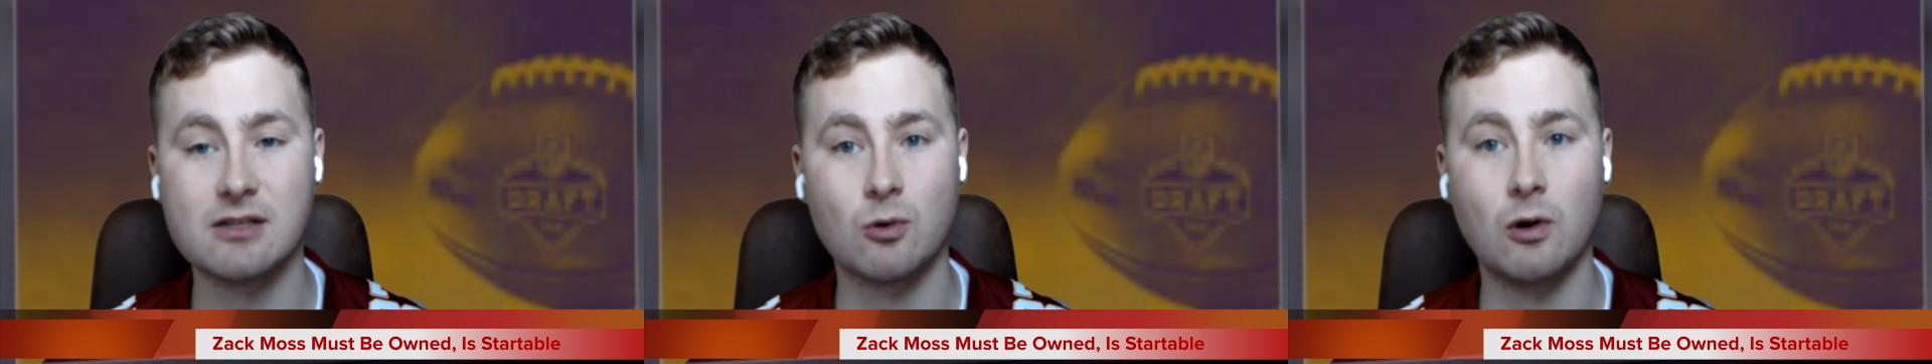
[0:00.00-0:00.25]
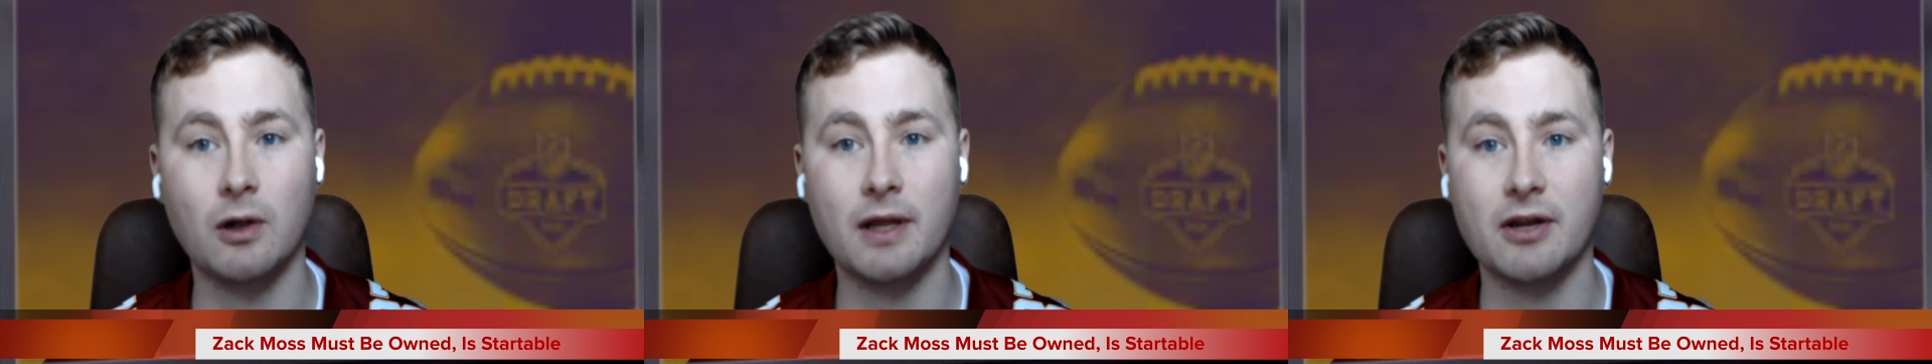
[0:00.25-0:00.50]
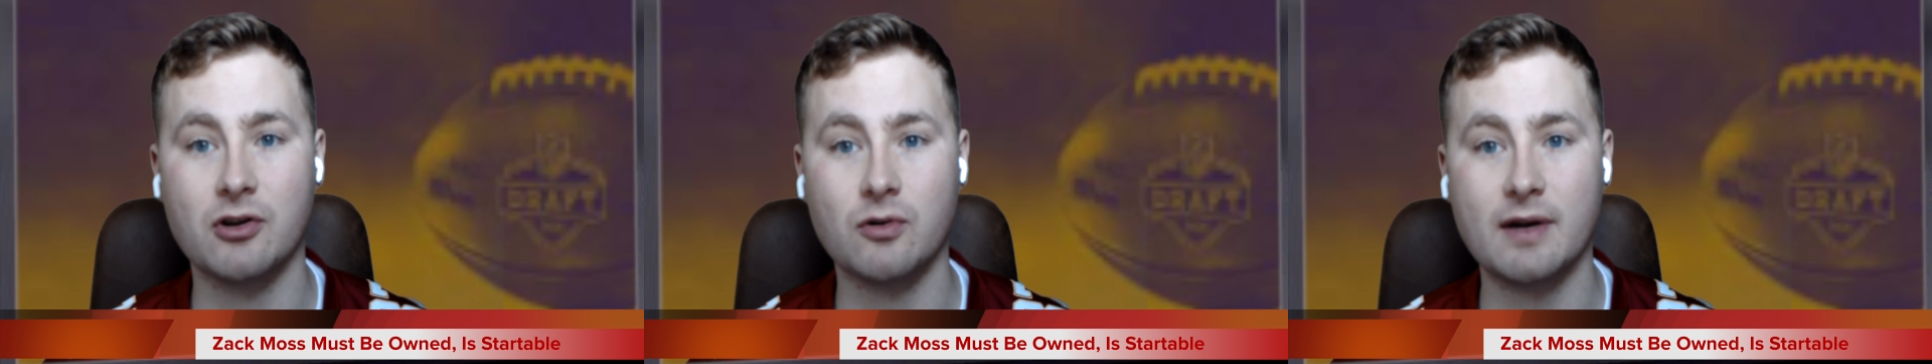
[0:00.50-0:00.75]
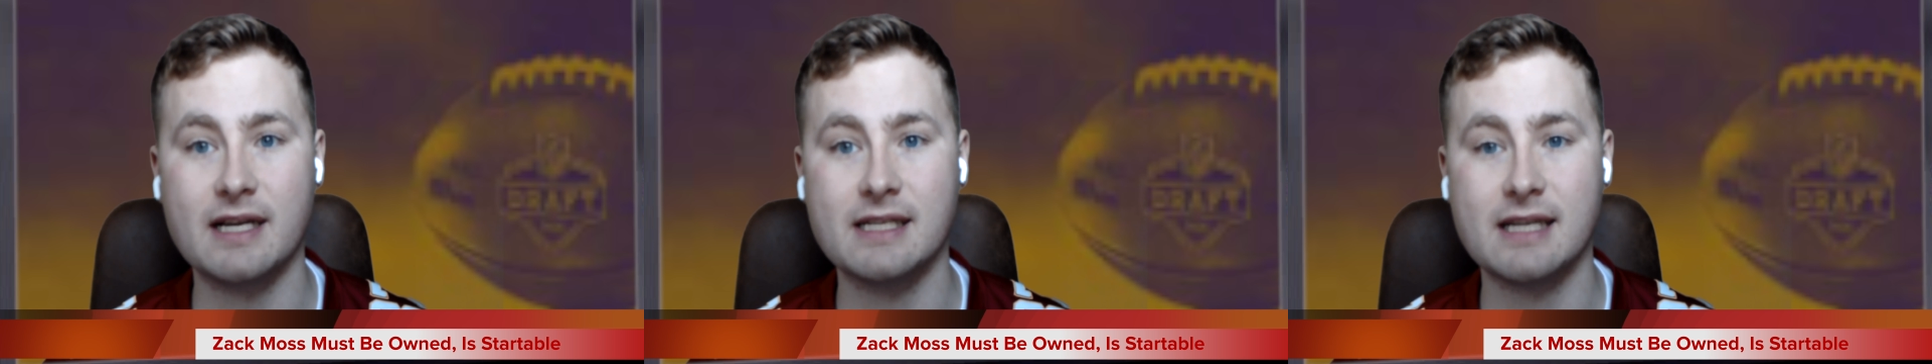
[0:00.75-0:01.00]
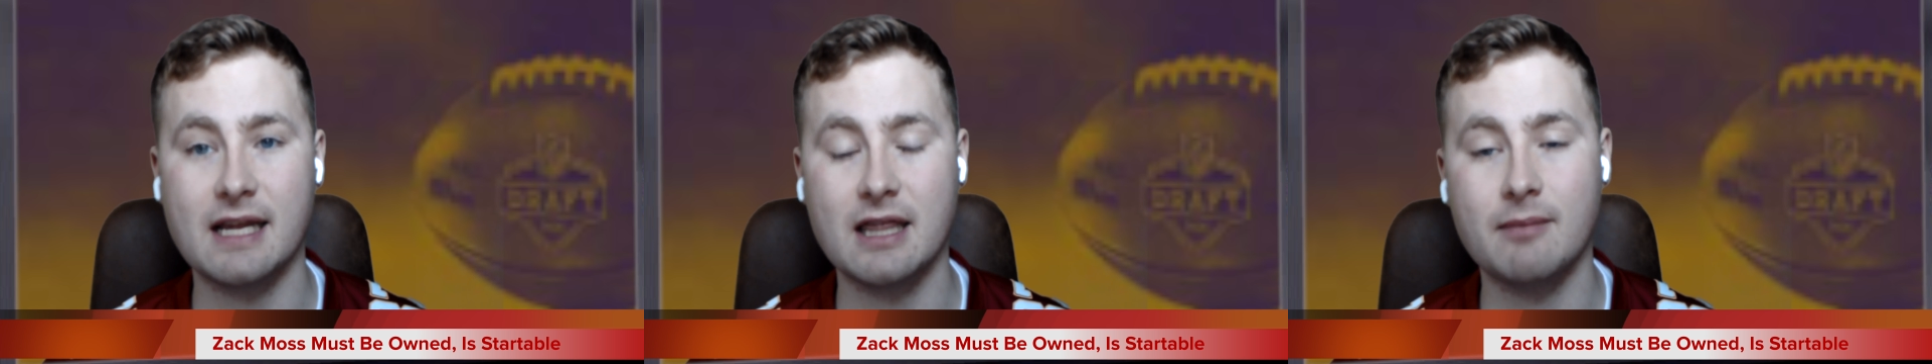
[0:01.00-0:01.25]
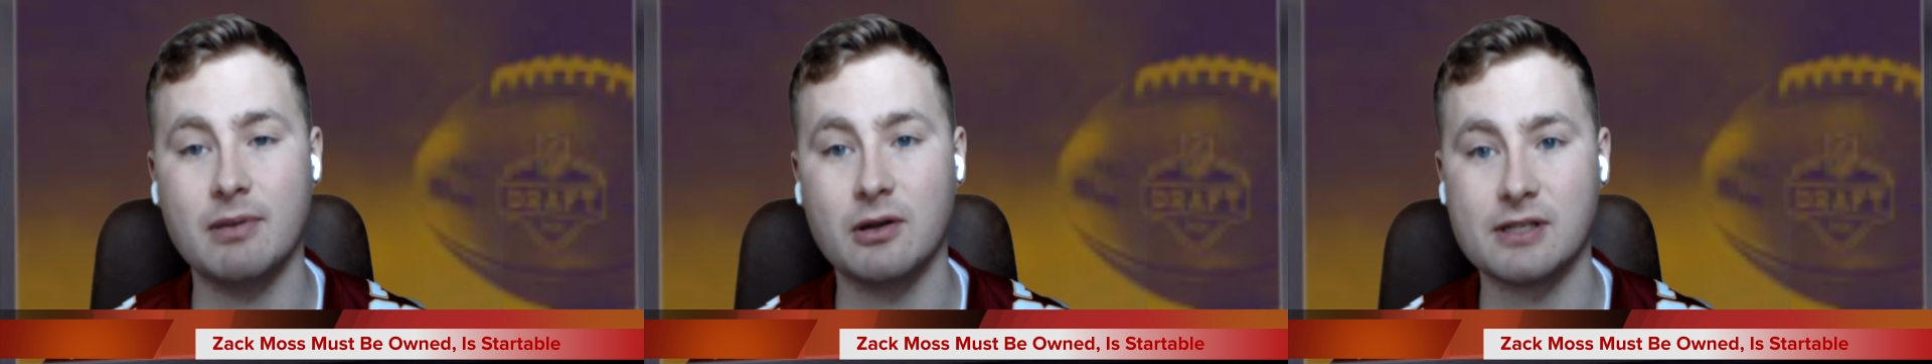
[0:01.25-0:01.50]
role increase in
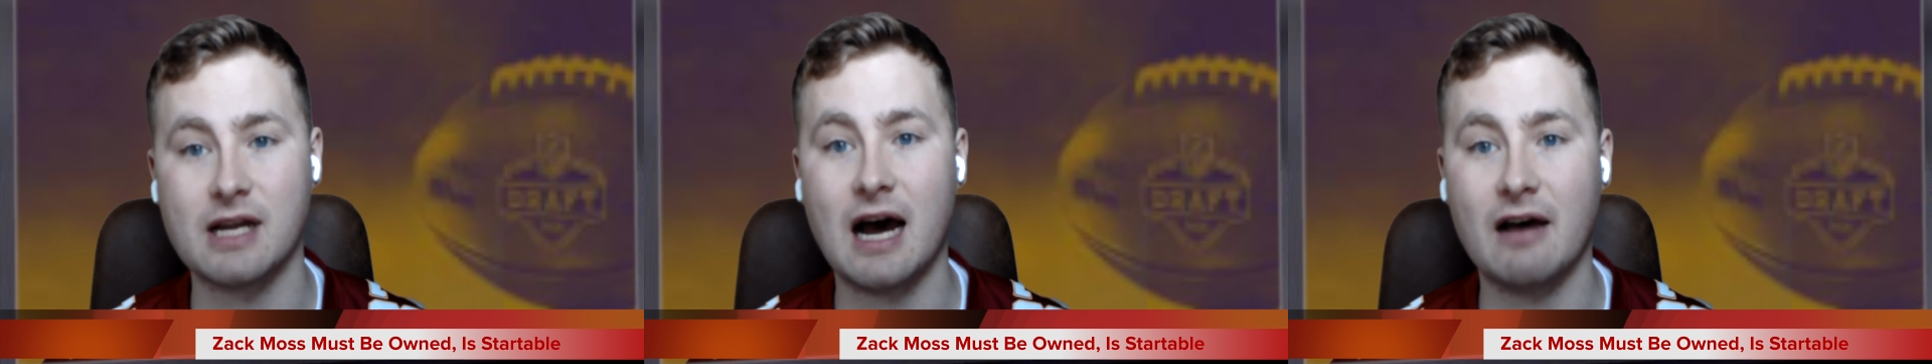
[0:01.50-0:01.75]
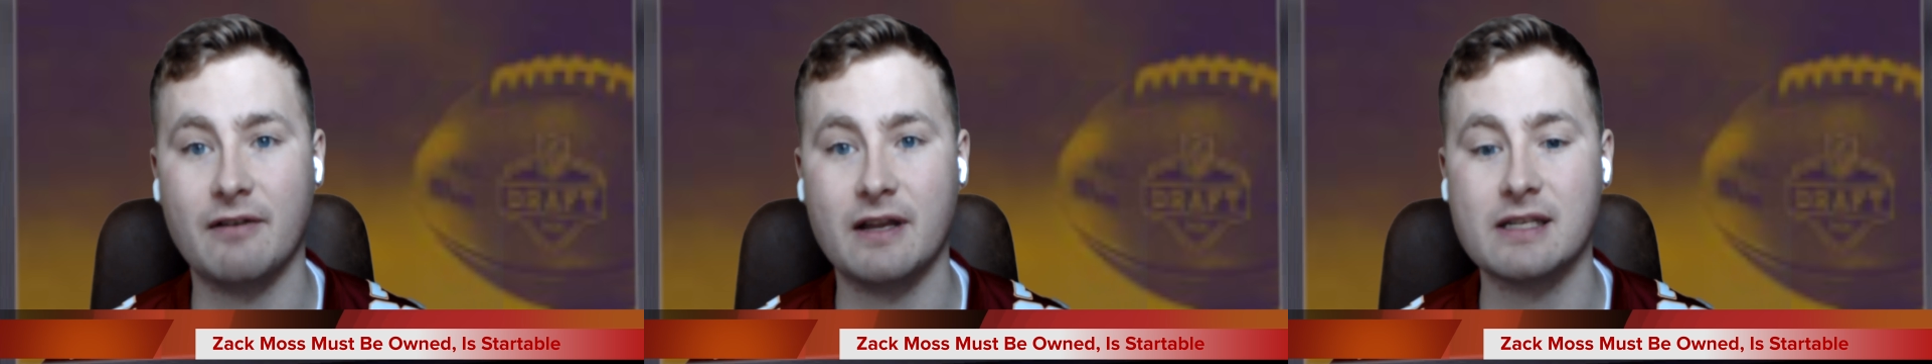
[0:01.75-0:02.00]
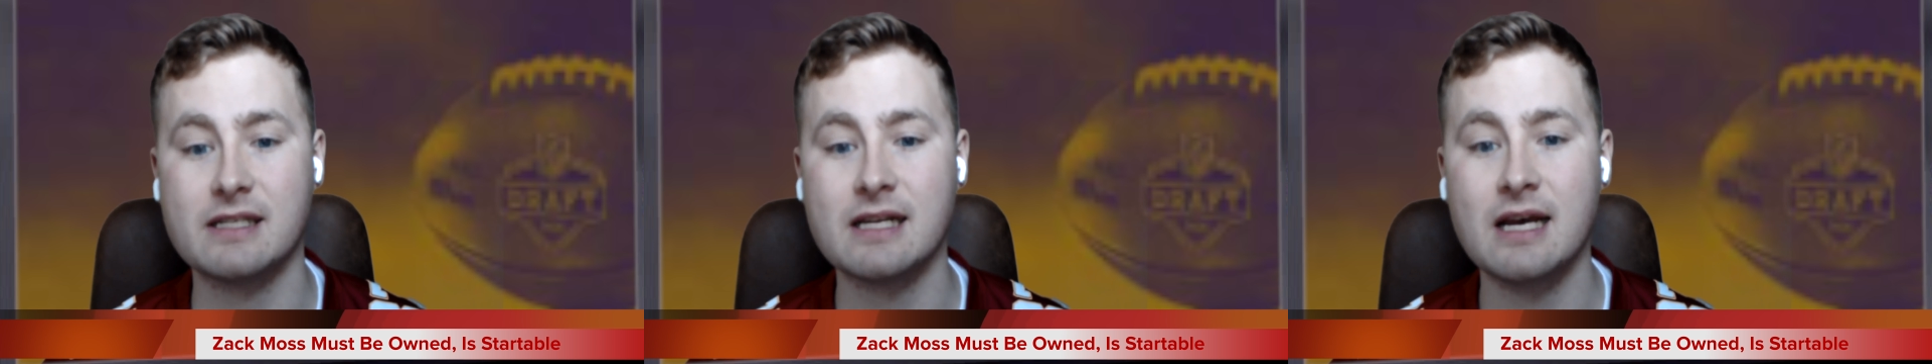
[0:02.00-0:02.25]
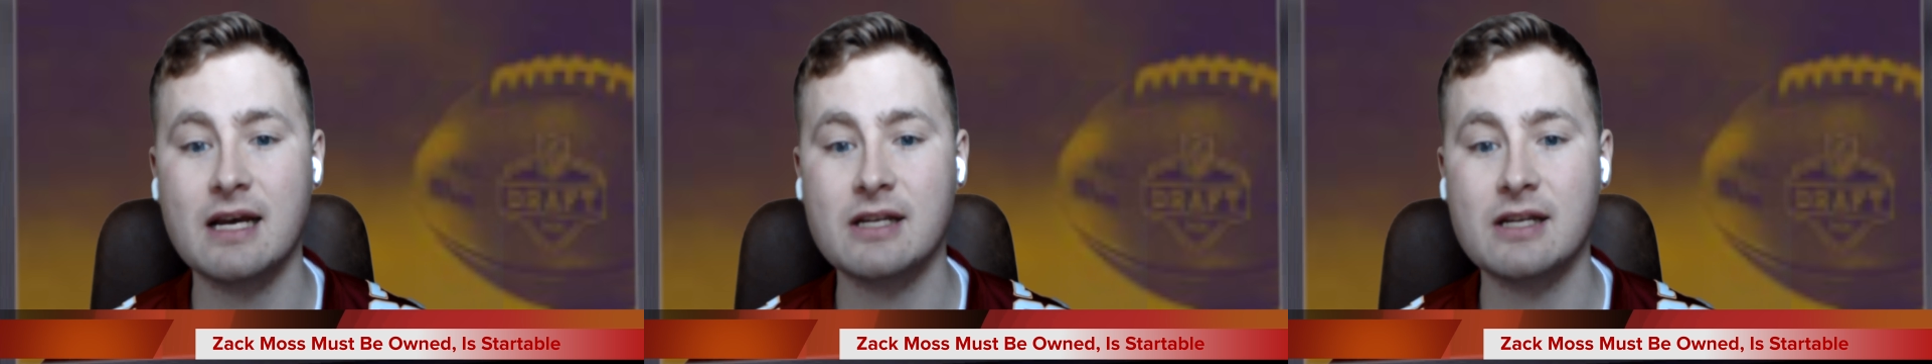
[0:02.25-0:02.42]
the Bills' offense.